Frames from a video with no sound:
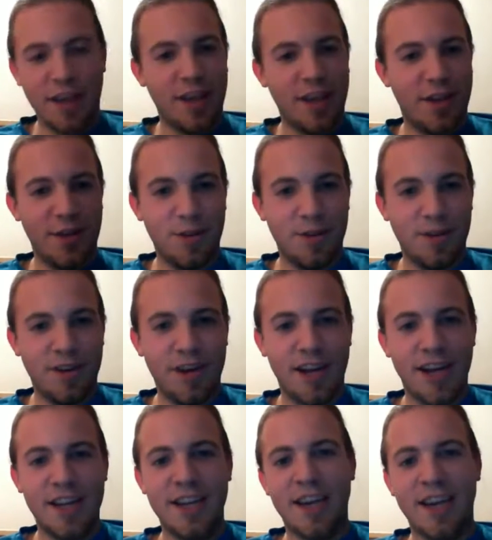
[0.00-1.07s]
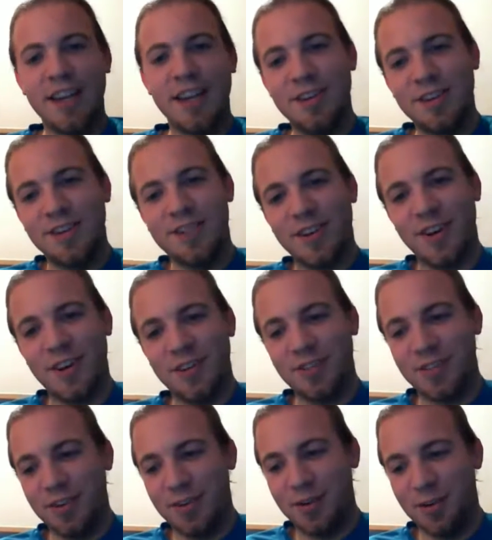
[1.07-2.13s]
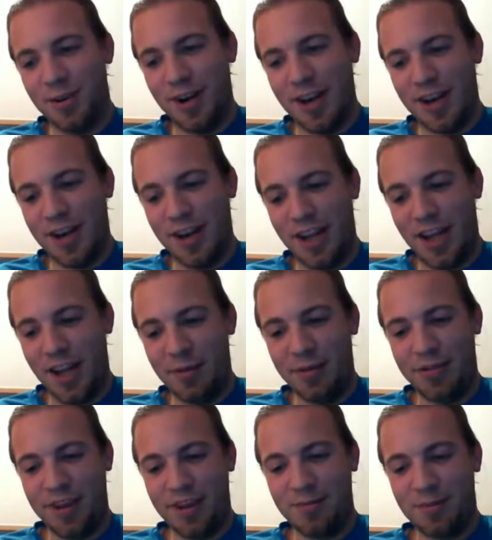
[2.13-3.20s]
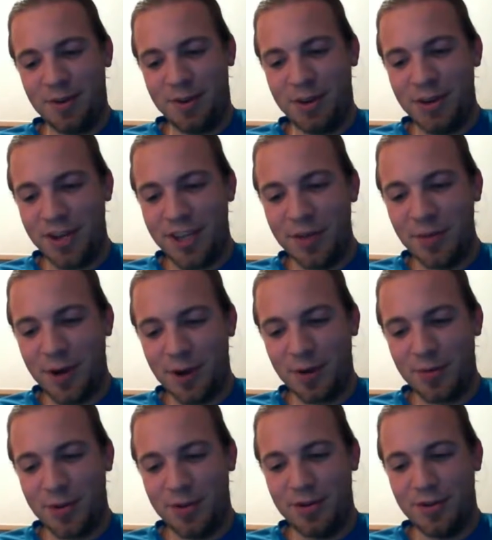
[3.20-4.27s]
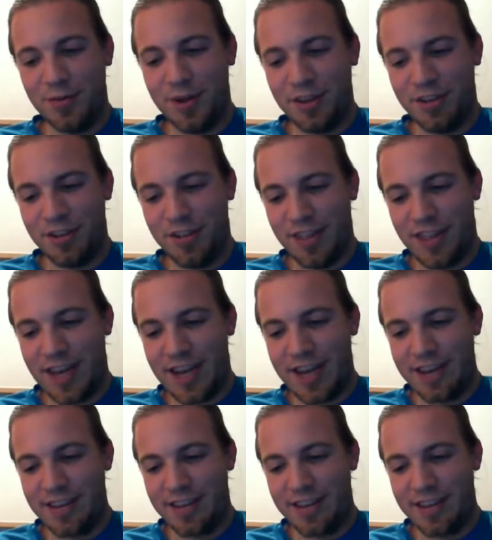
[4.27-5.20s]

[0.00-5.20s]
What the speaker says: you. I looked also on Amazon for cookie butter when you had mentioned that,